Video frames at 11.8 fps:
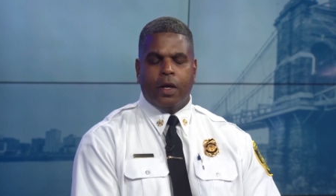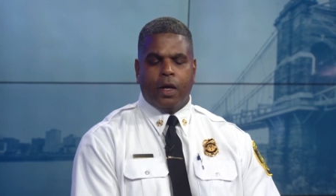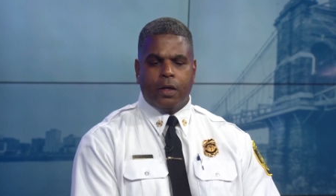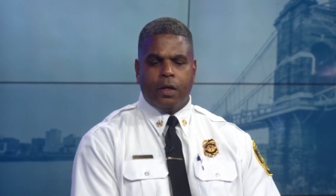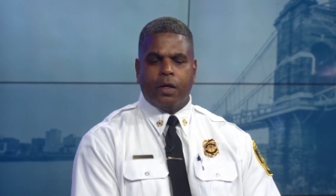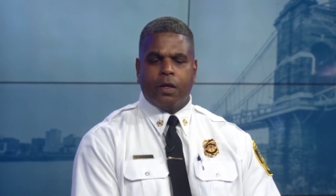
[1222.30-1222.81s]

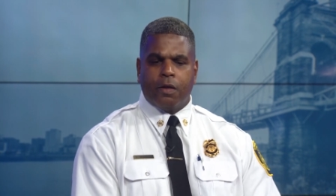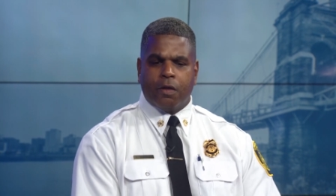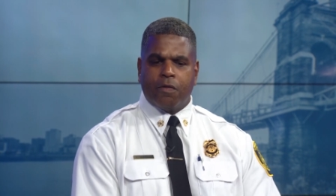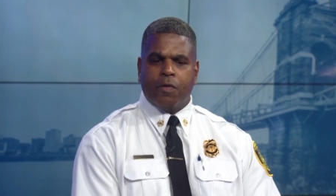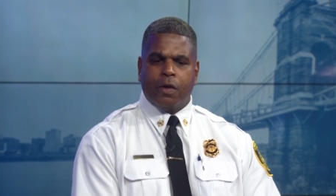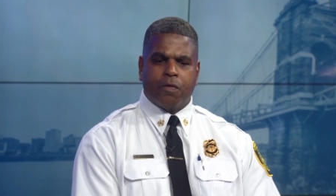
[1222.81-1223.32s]
and it,
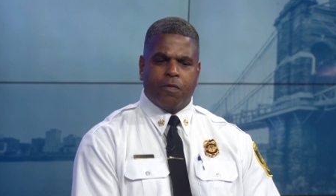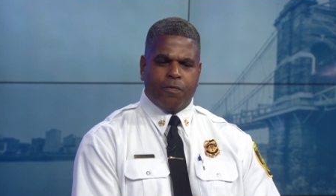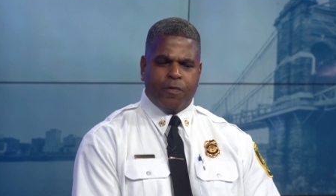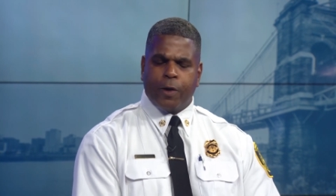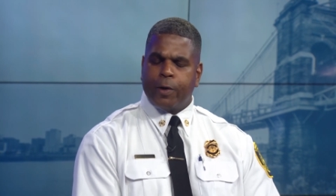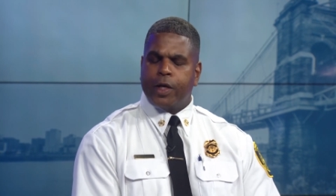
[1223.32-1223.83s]
it's, it's
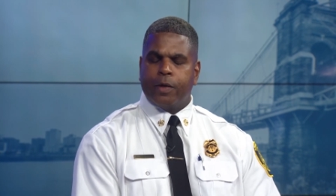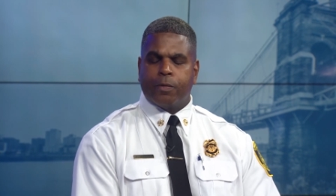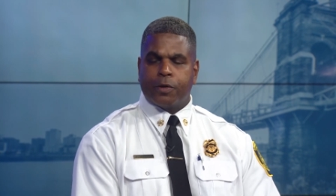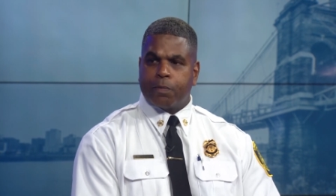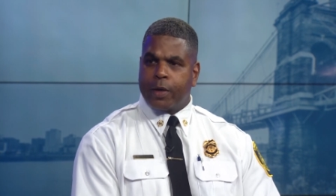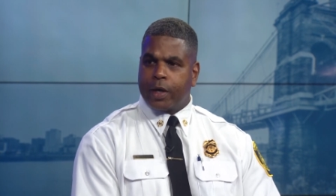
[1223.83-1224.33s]
very
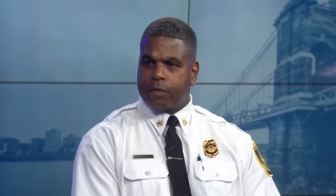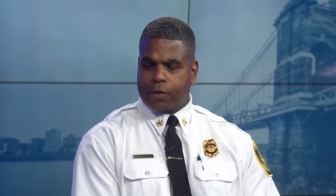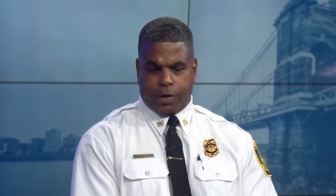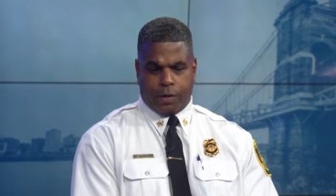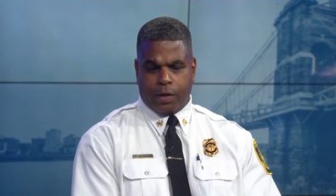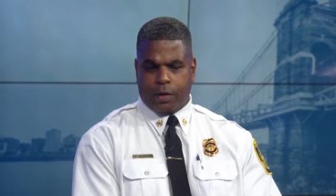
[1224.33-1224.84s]

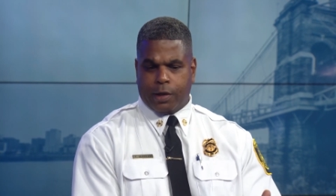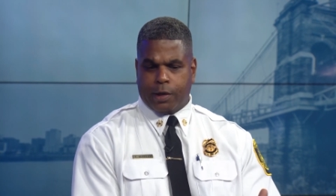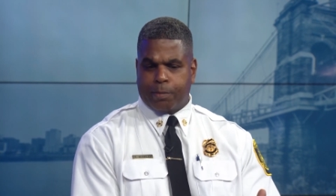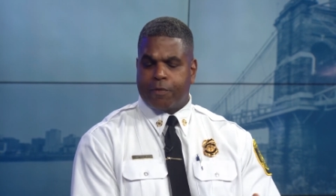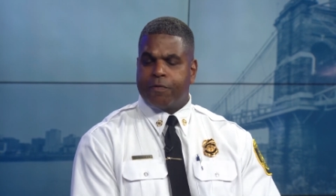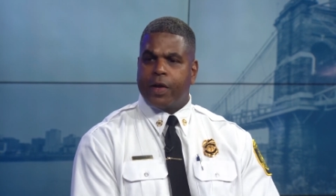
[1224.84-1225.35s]
respected uh,
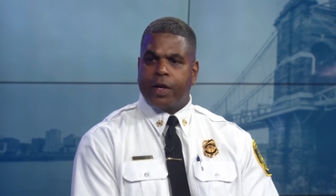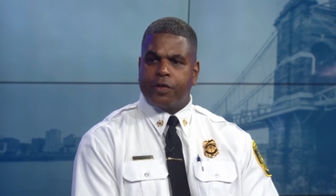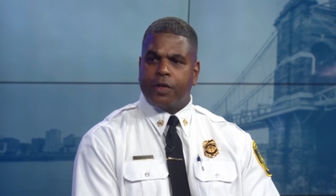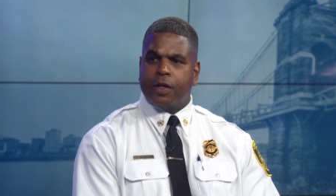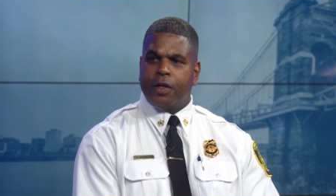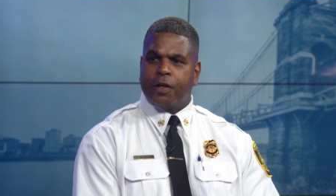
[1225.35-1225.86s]

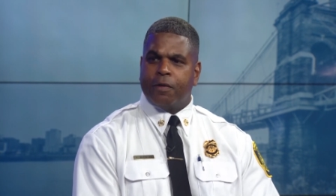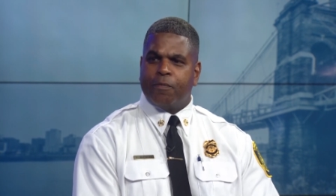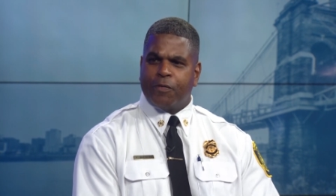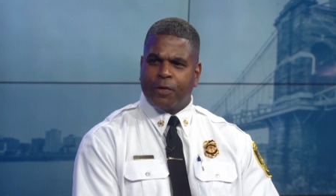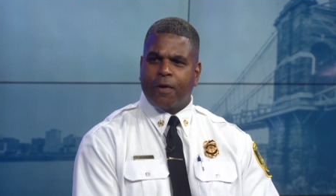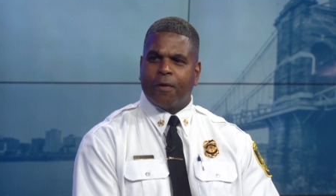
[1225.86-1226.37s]
profession.
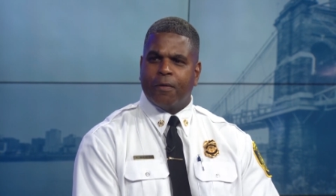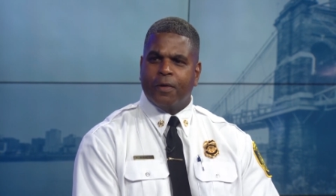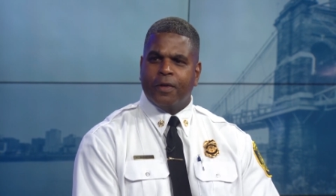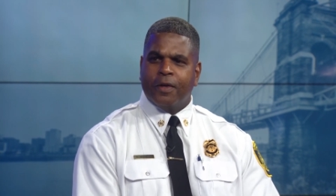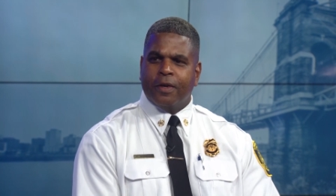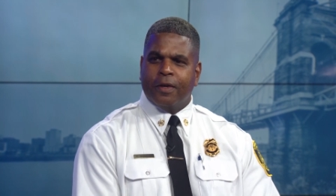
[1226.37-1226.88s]
And so
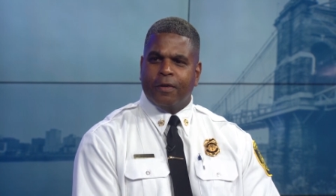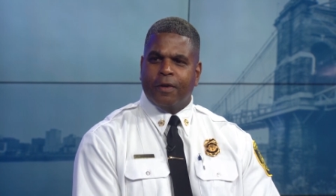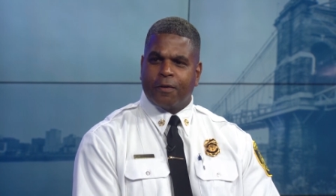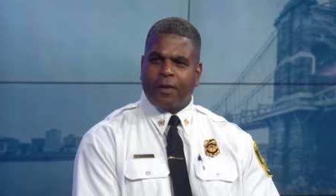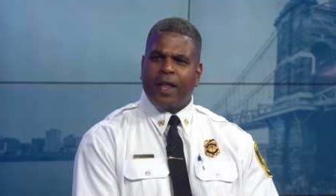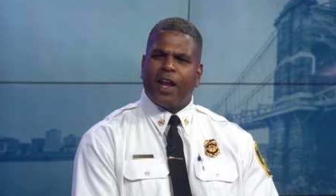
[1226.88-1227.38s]

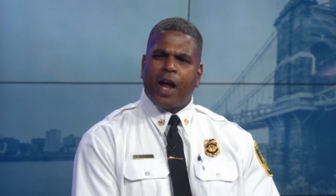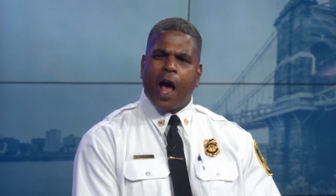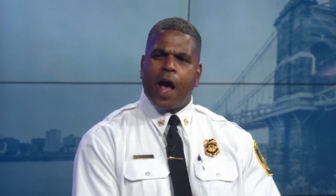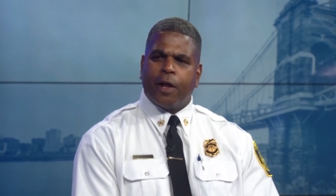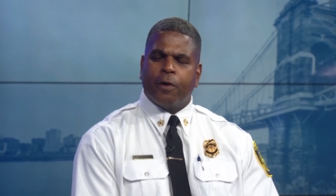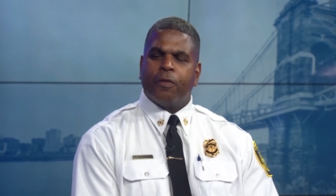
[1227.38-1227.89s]
there's a lot of
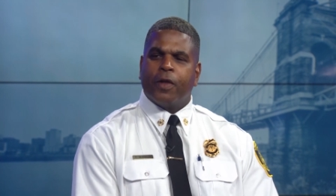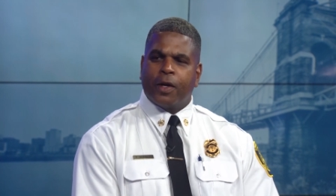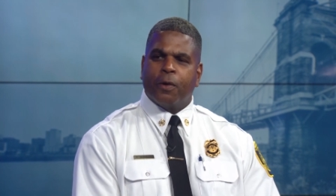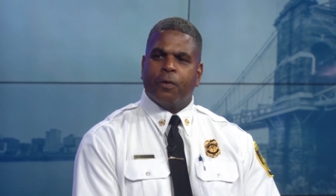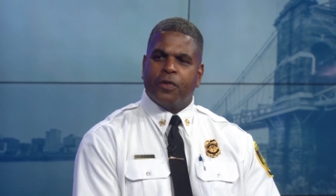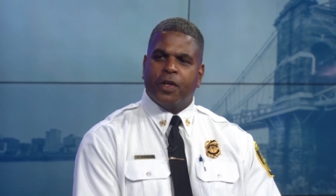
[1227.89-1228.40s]
honor that
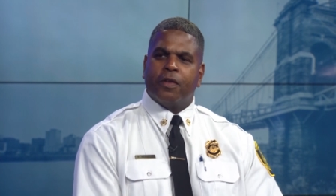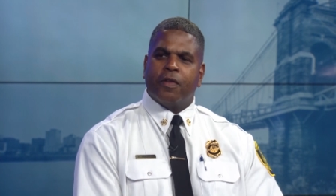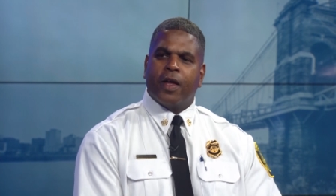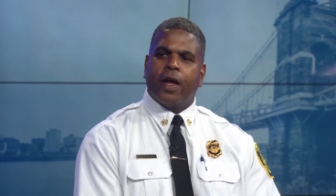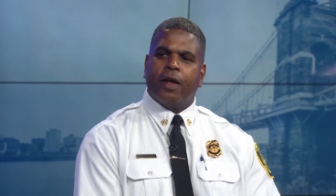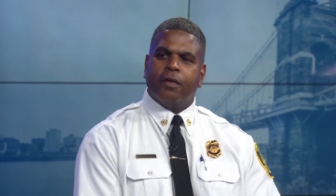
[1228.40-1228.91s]
goes into
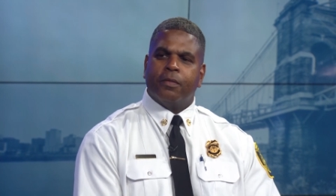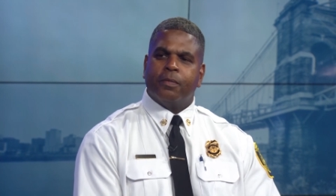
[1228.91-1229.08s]
that.